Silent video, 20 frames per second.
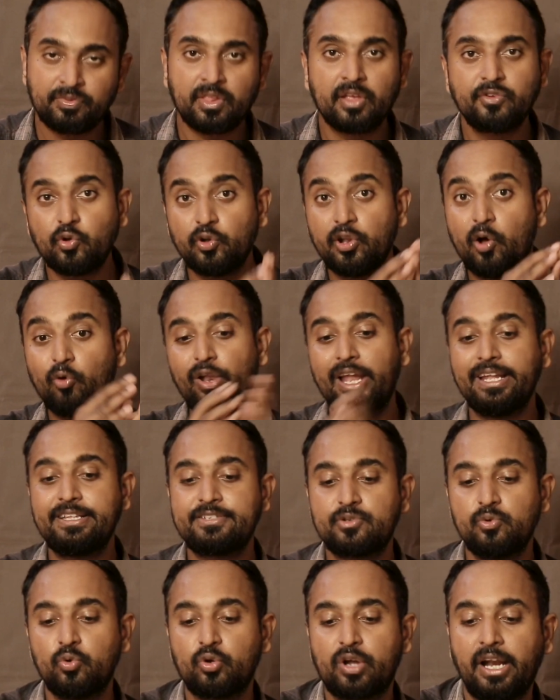So now
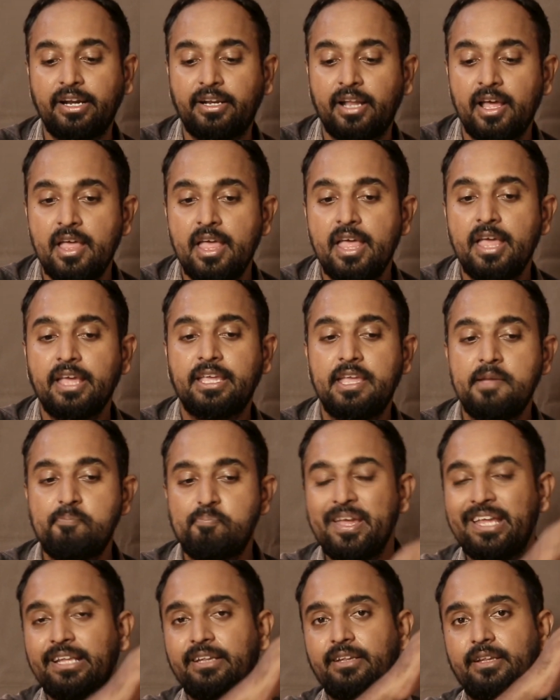let's look at
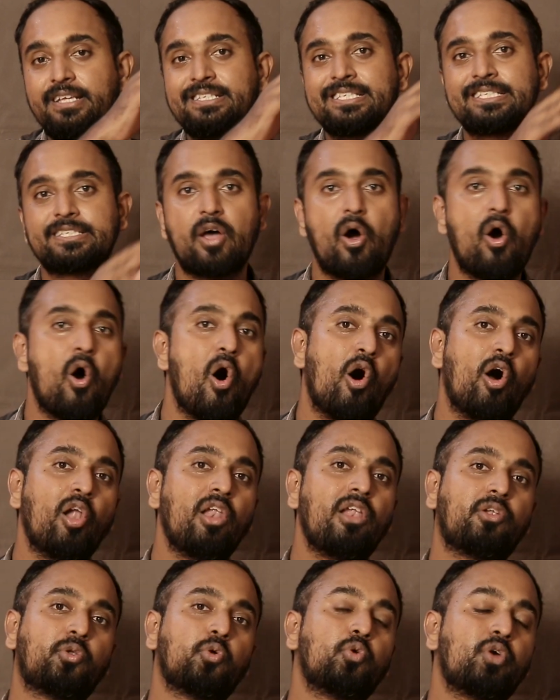keeping this
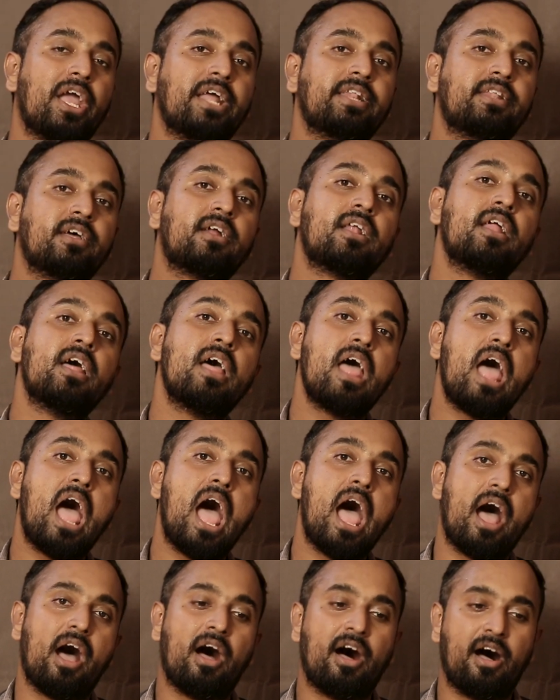all together
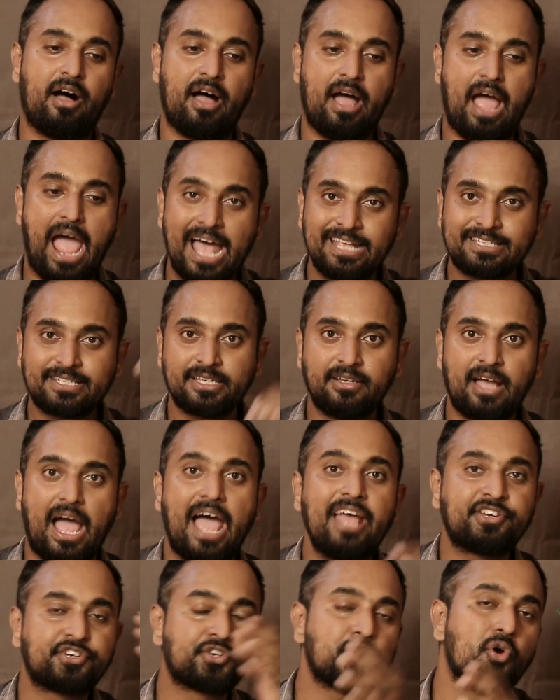
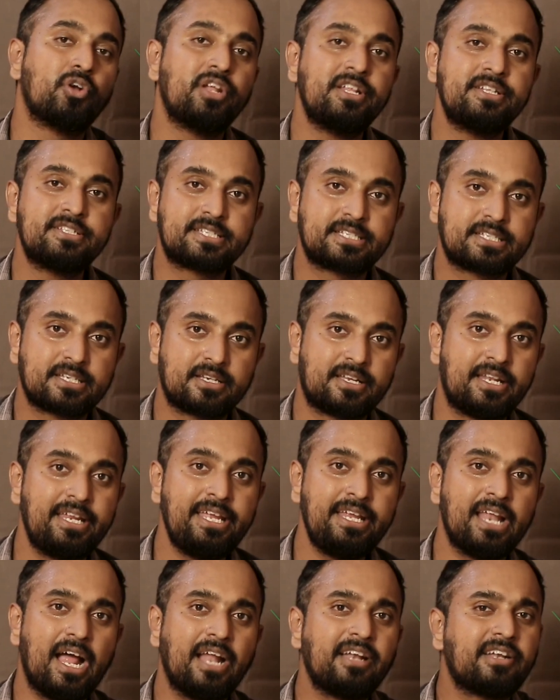as shown in
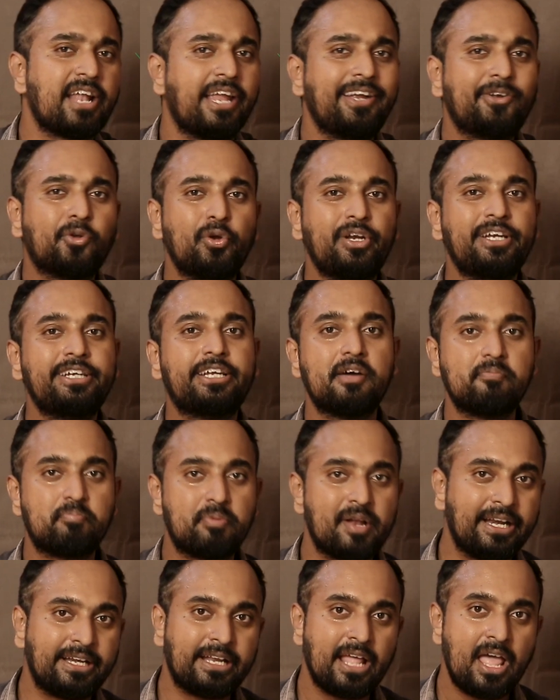screen and try to
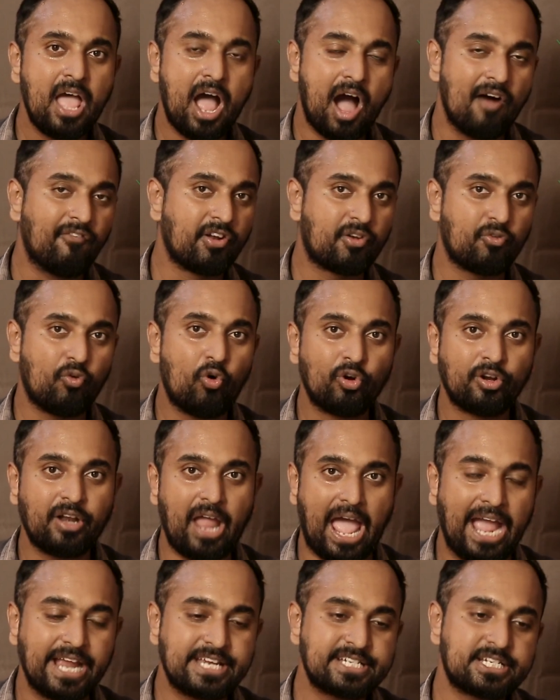interpret our own
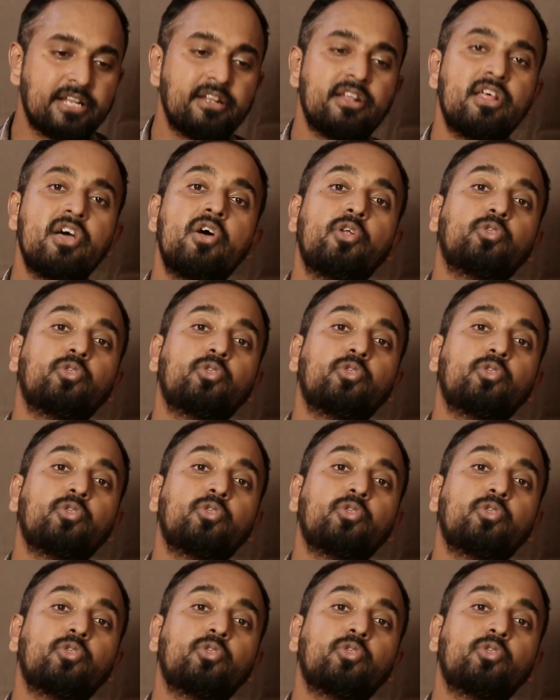action.